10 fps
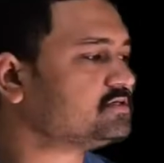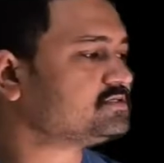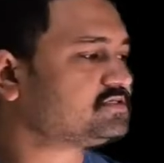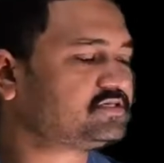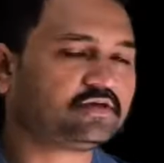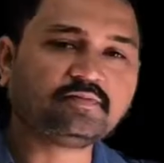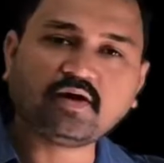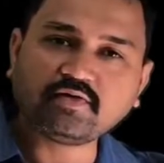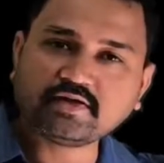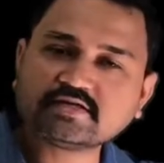sigma
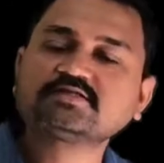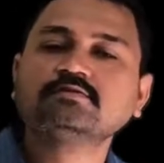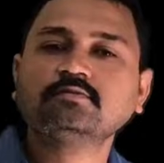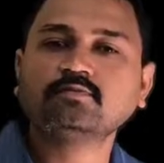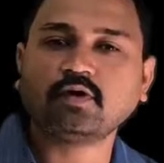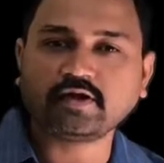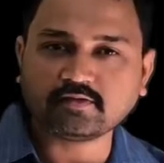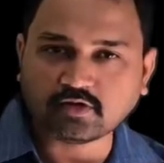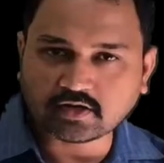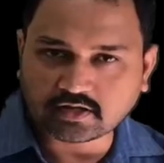1s bonding
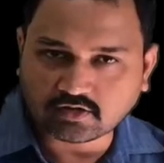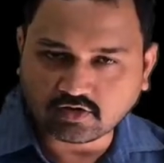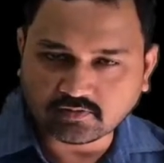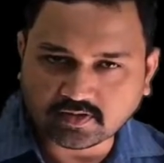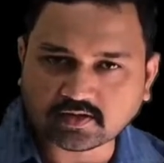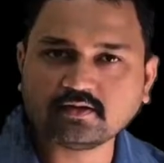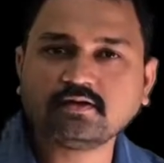molecular orbital,